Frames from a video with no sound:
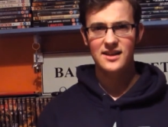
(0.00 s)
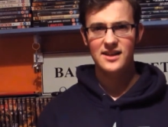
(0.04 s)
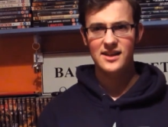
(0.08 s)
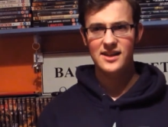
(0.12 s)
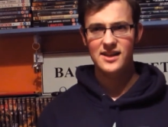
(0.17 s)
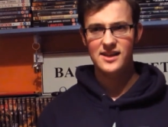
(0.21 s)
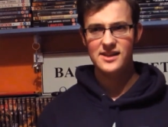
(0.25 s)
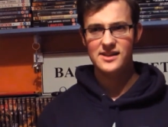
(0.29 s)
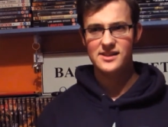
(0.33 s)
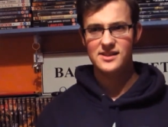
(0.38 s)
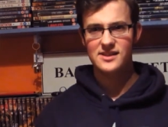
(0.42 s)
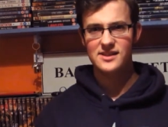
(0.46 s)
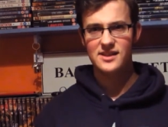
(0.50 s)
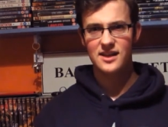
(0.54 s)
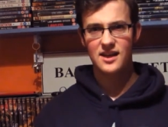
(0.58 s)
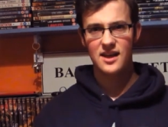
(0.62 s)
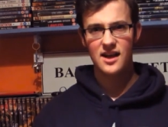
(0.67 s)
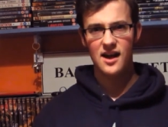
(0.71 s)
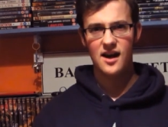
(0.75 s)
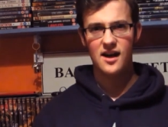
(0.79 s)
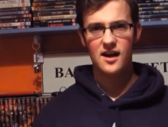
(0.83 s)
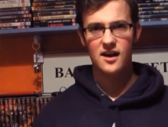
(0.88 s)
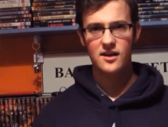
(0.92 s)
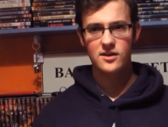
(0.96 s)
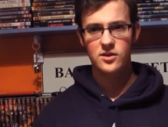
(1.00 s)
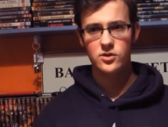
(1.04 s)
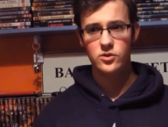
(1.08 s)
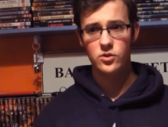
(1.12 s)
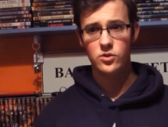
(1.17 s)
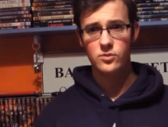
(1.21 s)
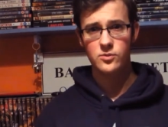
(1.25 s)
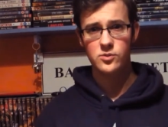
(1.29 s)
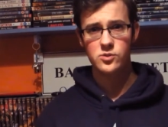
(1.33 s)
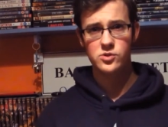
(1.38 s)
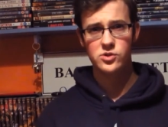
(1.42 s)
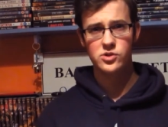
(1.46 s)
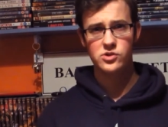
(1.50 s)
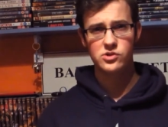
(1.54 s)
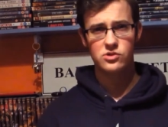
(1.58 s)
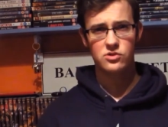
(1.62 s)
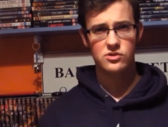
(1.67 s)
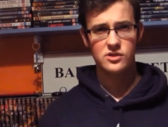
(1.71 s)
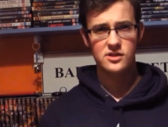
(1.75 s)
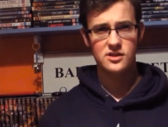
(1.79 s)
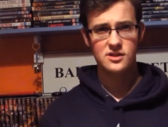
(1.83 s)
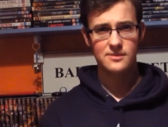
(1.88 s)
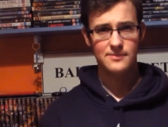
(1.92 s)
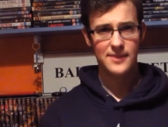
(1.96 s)
is the guard who almost
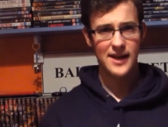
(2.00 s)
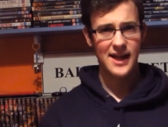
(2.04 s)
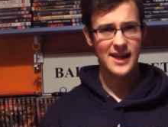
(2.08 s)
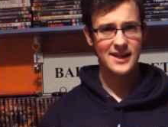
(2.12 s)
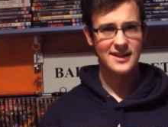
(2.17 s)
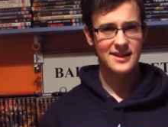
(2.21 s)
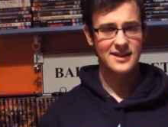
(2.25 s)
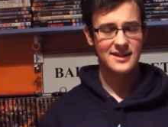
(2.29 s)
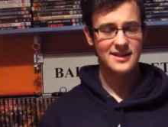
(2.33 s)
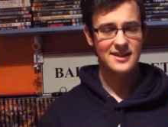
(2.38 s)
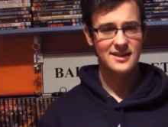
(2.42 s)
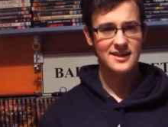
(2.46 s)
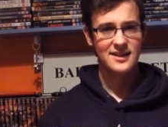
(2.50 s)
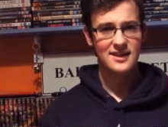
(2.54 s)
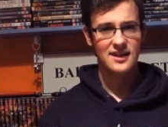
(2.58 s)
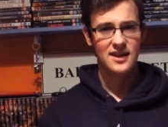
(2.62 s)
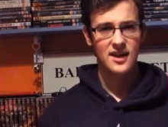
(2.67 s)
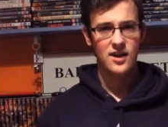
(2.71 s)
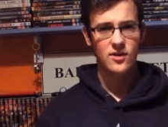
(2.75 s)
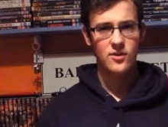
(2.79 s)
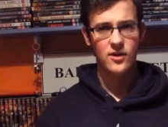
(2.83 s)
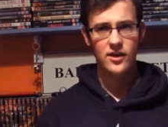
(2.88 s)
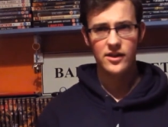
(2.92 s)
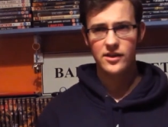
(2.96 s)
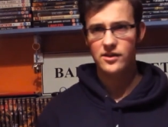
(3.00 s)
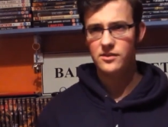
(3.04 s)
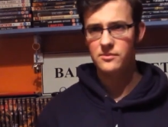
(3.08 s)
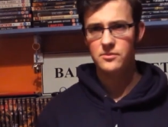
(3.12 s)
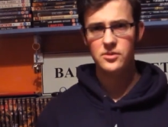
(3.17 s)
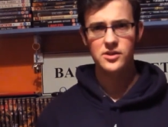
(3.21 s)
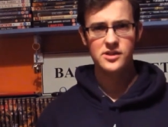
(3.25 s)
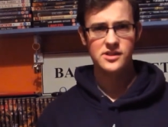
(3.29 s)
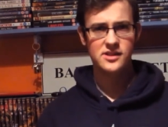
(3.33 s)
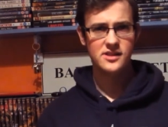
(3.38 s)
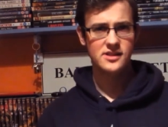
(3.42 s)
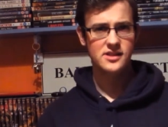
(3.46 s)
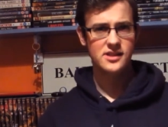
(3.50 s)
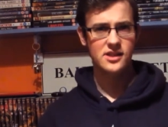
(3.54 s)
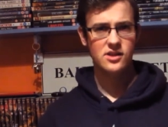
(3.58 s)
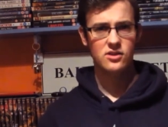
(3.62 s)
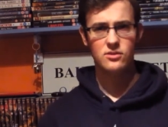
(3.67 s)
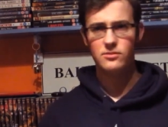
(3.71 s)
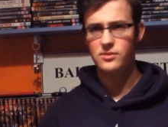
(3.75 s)
destroys the planet rather than Prisoner Zero.